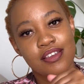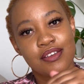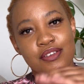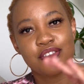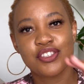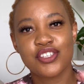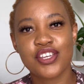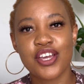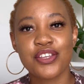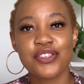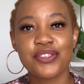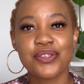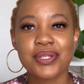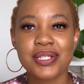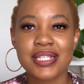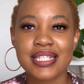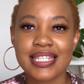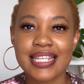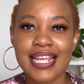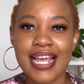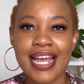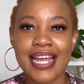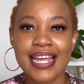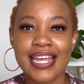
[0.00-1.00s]
turn to
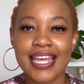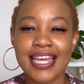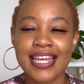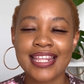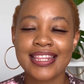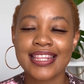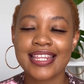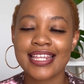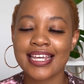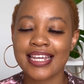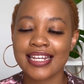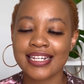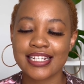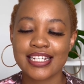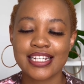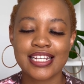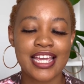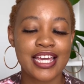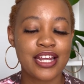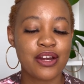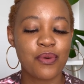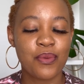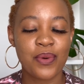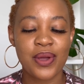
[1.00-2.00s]
slack and then
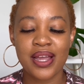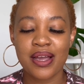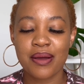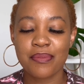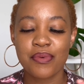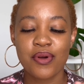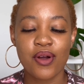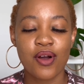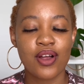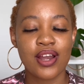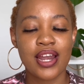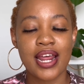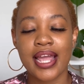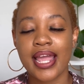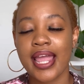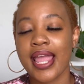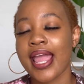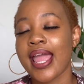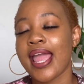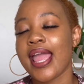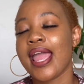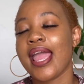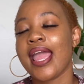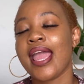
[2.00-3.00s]
get a wake-up call like,
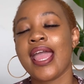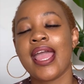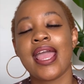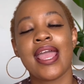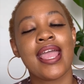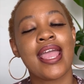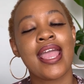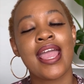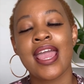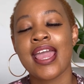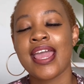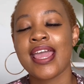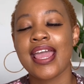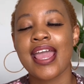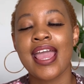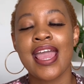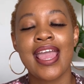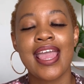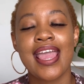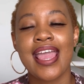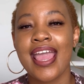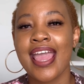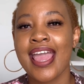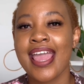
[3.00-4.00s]

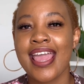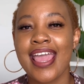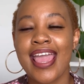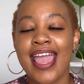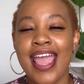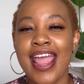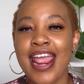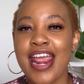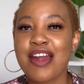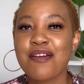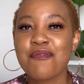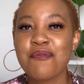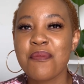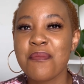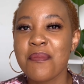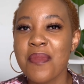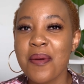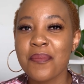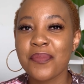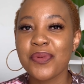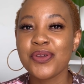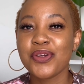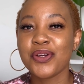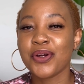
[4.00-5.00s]
hey,
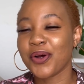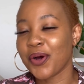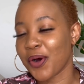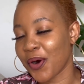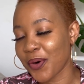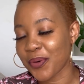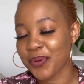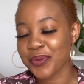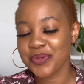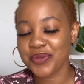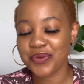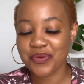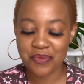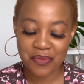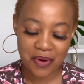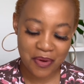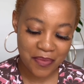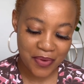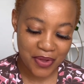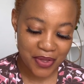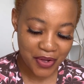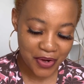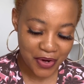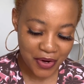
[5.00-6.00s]
remember your goals,
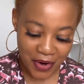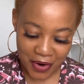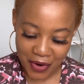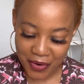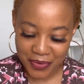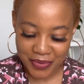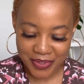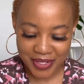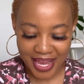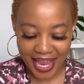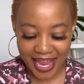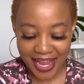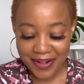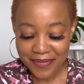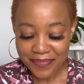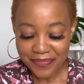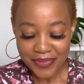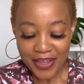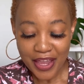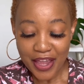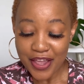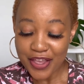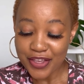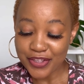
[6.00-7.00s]
hey.
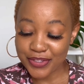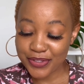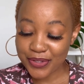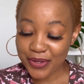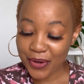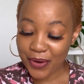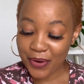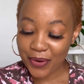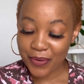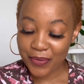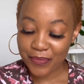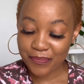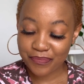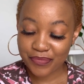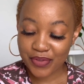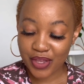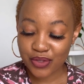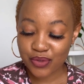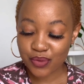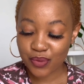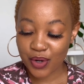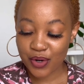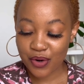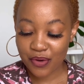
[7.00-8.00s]
So
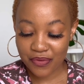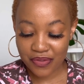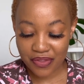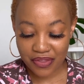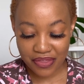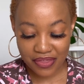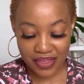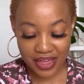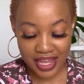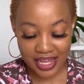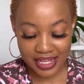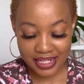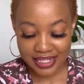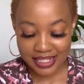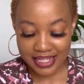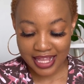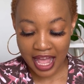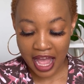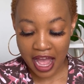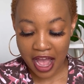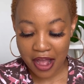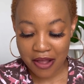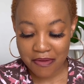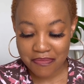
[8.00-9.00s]
that's one of the things
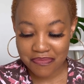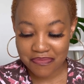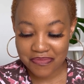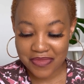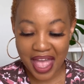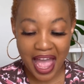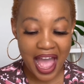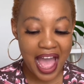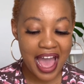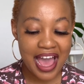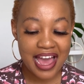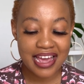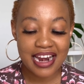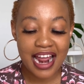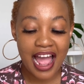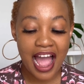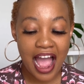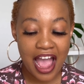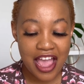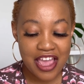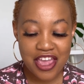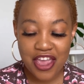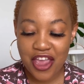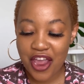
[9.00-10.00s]
that
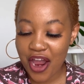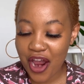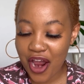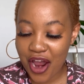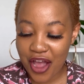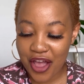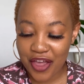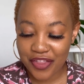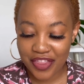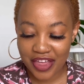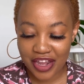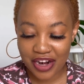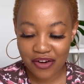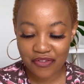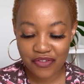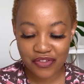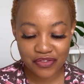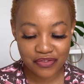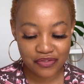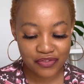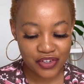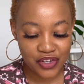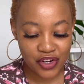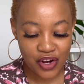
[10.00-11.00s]
I hear that I've
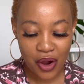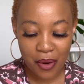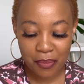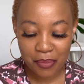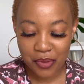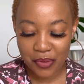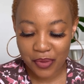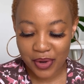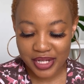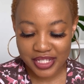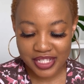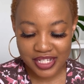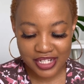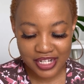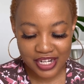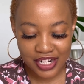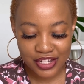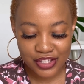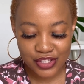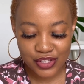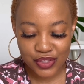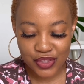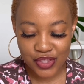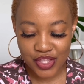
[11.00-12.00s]
incorporated
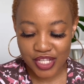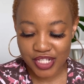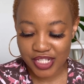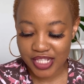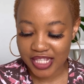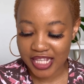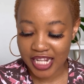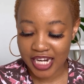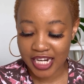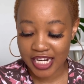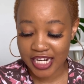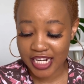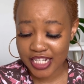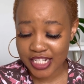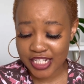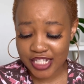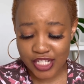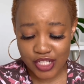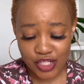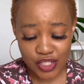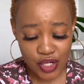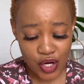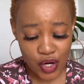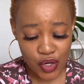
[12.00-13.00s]
into this. The
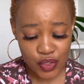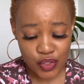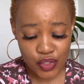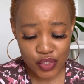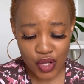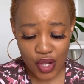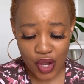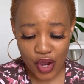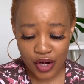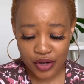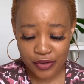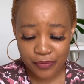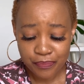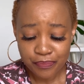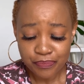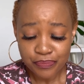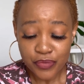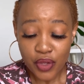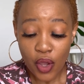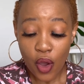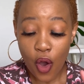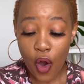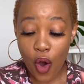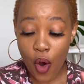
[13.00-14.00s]
list goes on.
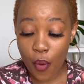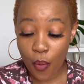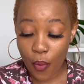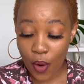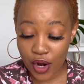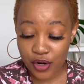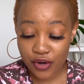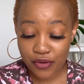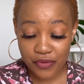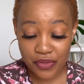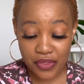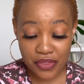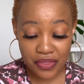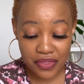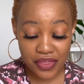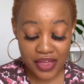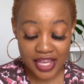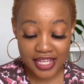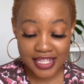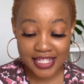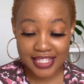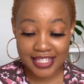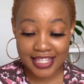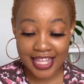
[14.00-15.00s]
One of the
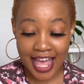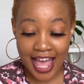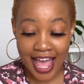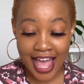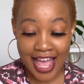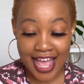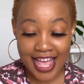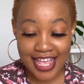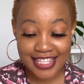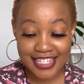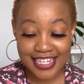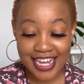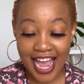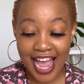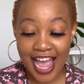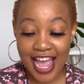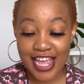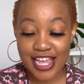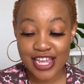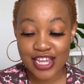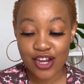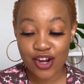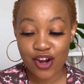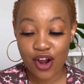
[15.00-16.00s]
things that I
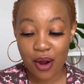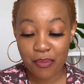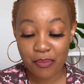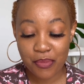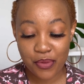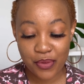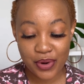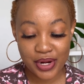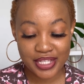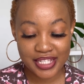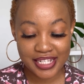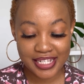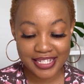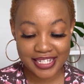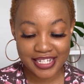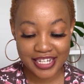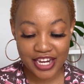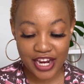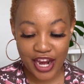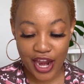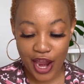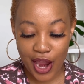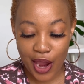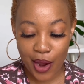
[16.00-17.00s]
incorporated
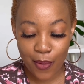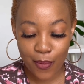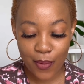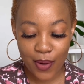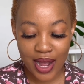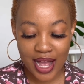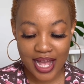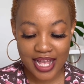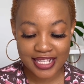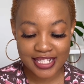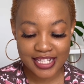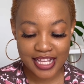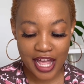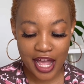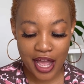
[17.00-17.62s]
here was